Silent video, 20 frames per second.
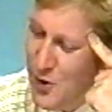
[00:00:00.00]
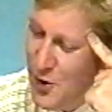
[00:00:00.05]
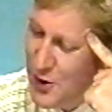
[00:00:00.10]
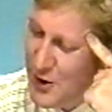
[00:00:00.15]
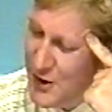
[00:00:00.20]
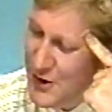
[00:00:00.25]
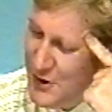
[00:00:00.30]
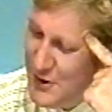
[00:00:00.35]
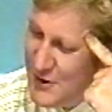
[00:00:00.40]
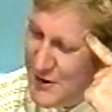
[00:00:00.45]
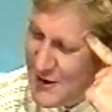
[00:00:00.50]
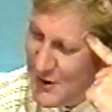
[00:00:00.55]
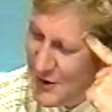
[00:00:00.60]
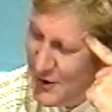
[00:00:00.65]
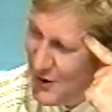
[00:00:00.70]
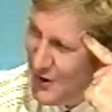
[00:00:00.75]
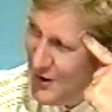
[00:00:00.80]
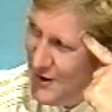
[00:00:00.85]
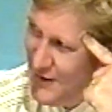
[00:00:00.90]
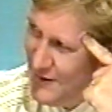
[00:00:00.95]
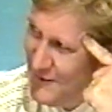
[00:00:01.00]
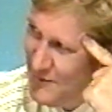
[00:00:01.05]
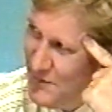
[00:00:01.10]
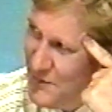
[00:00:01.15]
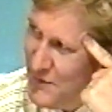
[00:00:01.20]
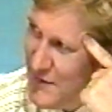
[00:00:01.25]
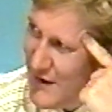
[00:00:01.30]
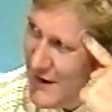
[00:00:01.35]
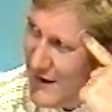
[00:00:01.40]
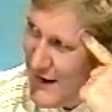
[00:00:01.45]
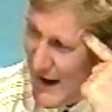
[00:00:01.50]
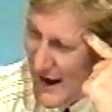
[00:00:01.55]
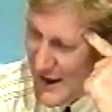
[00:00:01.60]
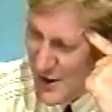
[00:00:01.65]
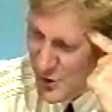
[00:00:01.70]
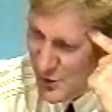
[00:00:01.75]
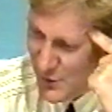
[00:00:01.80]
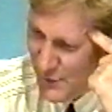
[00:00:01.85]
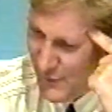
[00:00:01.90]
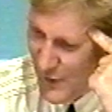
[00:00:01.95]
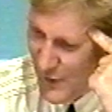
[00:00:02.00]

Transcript: Morgan, you saw. Yeah. Andrew